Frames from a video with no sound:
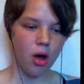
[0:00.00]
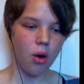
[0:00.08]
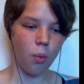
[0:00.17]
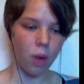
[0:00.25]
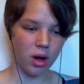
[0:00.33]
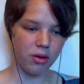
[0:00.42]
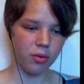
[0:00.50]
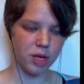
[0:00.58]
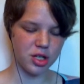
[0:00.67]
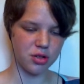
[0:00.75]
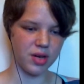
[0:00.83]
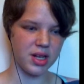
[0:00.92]
one of
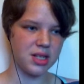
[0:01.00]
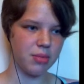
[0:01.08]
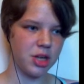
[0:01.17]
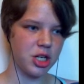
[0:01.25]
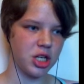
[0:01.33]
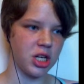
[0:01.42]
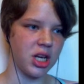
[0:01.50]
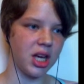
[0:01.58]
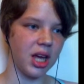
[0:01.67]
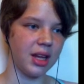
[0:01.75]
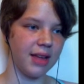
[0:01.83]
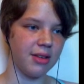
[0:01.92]
which grazed my cheek
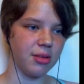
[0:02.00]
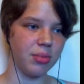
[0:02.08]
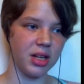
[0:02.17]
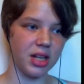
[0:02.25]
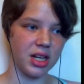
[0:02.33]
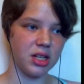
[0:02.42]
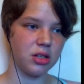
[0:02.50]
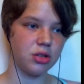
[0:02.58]
and left a bloody